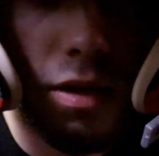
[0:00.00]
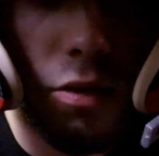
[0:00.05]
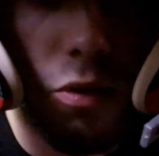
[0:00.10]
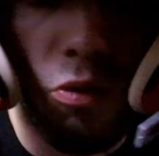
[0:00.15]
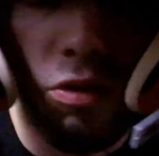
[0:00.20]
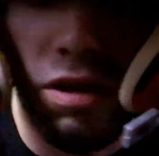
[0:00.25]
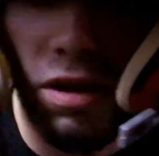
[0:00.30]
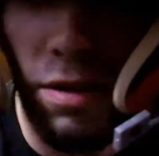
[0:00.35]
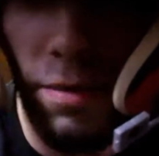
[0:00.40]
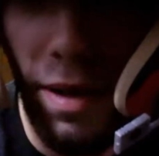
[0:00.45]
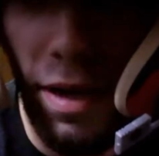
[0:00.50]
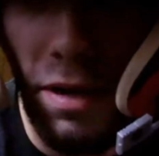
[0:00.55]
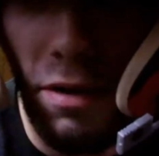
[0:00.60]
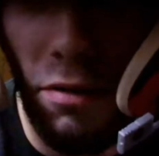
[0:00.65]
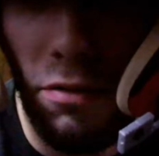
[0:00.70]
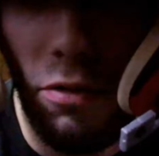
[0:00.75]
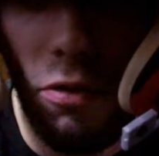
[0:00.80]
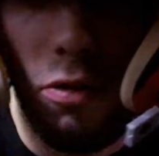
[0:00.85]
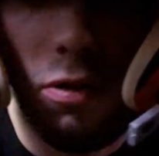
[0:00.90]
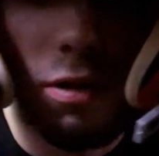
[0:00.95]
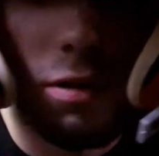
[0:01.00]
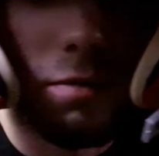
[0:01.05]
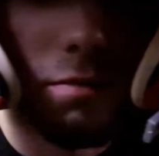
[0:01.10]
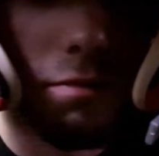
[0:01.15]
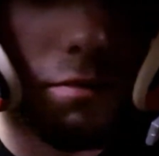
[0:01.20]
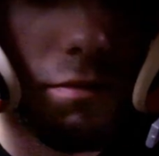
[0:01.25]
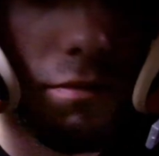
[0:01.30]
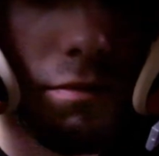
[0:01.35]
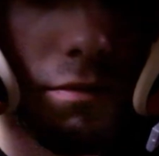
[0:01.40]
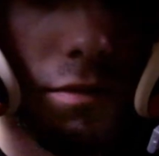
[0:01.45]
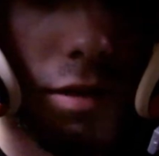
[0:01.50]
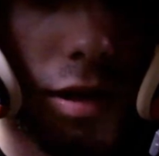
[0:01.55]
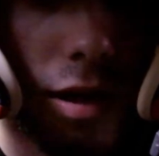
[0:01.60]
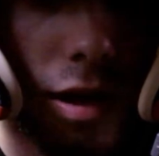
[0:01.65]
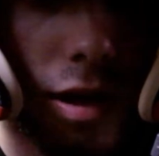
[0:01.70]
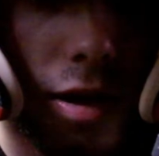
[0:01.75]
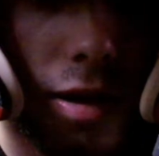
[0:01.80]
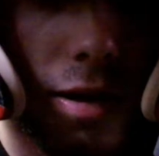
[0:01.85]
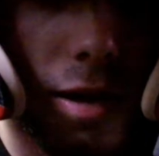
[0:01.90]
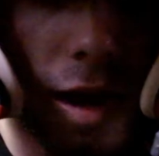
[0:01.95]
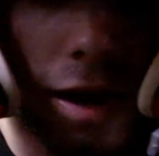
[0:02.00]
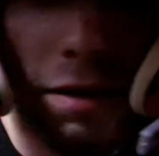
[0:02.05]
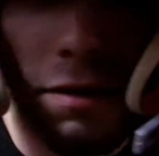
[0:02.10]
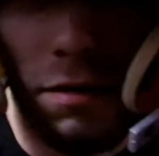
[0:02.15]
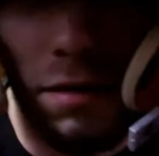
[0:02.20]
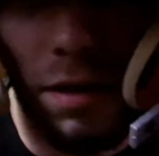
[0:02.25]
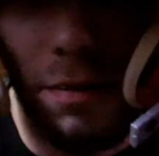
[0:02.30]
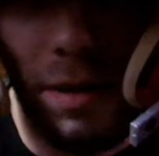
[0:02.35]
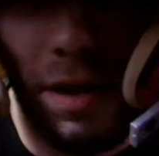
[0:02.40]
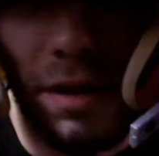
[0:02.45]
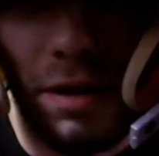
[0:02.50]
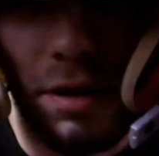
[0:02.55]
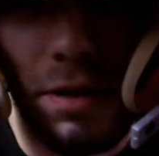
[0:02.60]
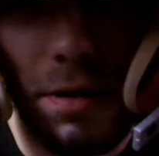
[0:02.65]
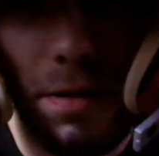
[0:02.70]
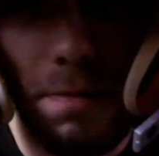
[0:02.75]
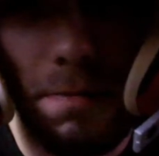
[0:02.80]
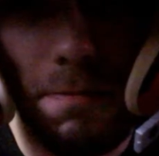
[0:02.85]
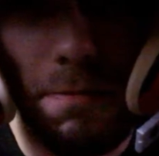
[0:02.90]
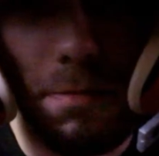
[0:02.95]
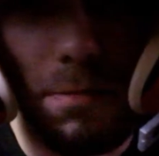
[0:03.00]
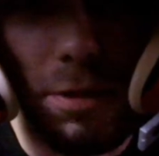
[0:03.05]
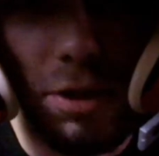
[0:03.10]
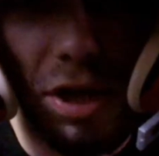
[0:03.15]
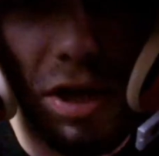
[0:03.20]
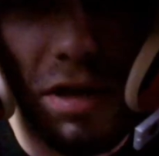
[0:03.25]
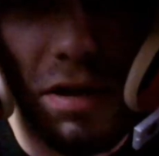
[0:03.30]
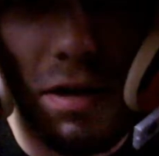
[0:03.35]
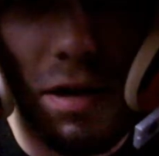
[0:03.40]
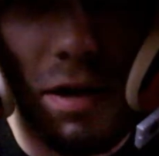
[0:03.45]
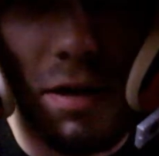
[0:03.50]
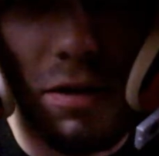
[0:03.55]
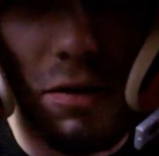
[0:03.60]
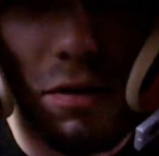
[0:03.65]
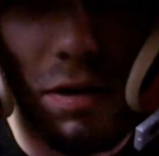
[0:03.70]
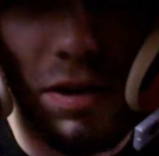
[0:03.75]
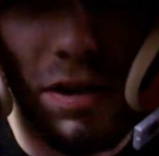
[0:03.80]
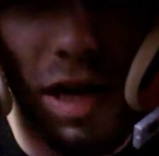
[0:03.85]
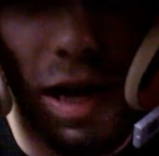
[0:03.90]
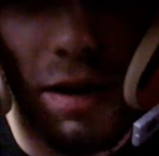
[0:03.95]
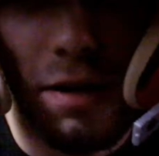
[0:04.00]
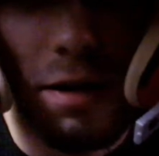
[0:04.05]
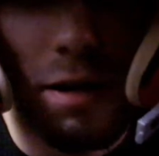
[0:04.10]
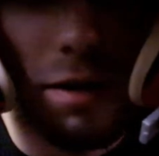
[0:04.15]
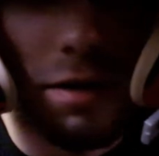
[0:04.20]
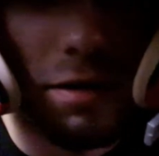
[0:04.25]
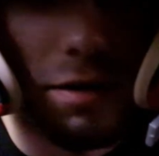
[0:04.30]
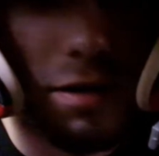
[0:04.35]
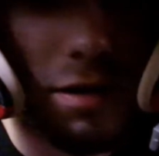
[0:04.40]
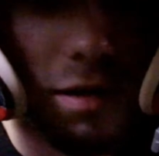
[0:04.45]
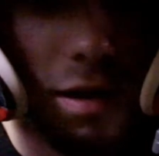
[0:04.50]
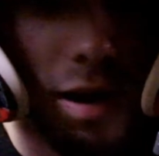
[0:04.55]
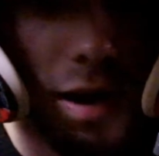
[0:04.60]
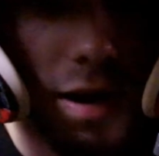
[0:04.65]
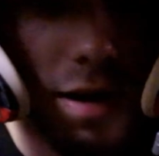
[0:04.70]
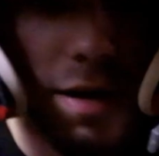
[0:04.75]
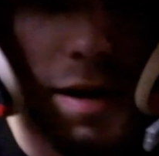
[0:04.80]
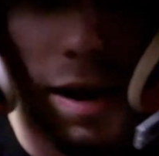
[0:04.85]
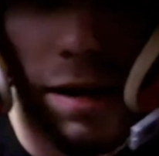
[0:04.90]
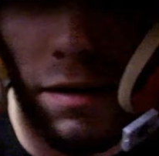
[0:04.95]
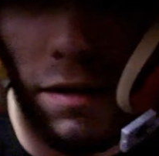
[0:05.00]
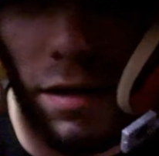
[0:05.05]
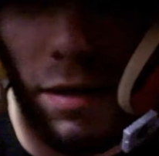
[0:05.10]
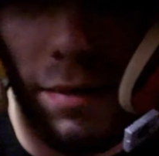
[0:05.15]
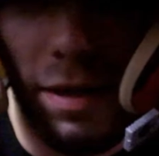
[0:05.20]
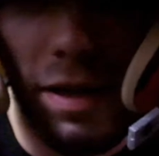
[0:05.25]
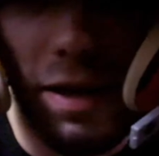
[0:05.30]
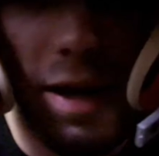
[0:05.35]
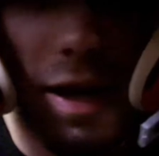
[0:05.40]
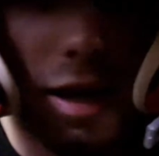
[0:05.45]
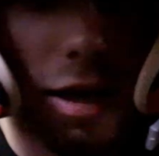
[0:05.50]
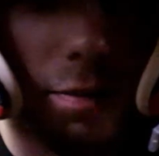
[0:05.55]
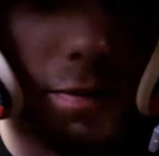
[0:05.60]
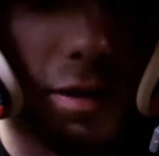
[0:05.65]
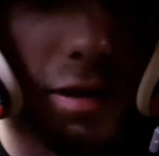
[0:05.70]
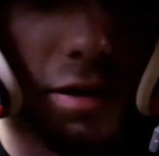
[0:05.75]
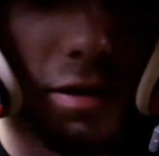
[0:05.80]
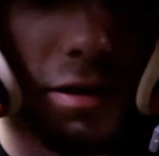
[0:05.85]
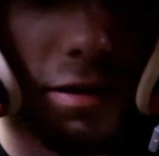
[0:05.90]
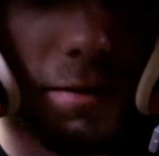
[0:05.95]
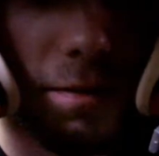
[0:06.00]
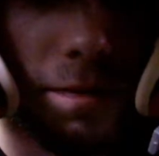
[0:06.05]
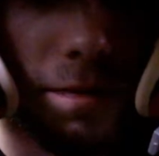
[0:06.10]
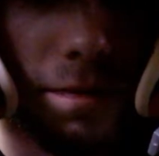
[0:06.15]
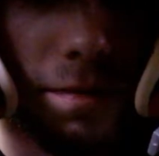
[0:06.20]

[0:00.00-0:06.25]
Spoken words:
One of them had no door. Neither of them had chin guns or side guns. Neither of them had canopies.